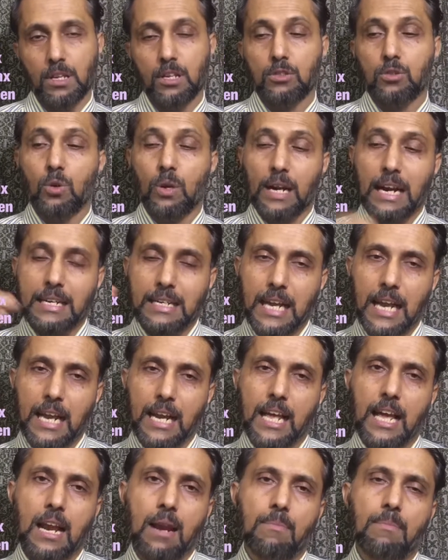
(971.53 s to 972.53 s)
So
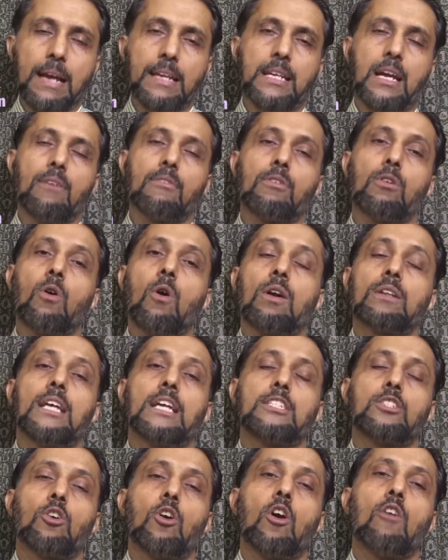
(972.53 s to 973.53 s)
retailer might have got
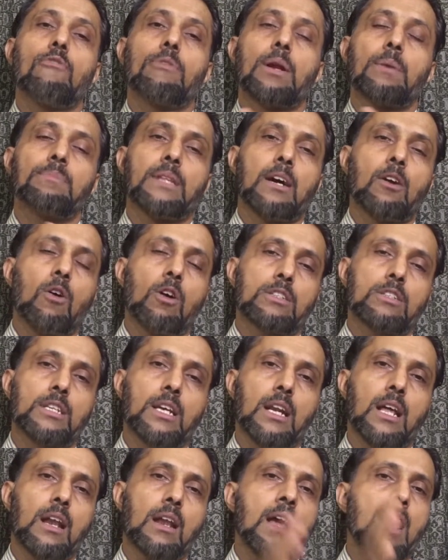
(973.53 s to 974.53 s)
the soap from the
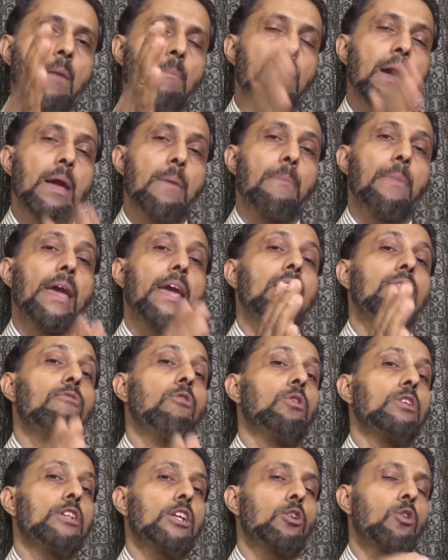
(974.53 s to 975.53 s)
wholesaler by paying
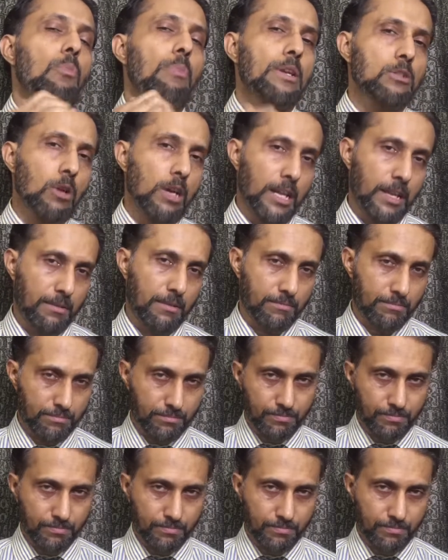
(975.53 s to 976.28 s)
14 rupees only.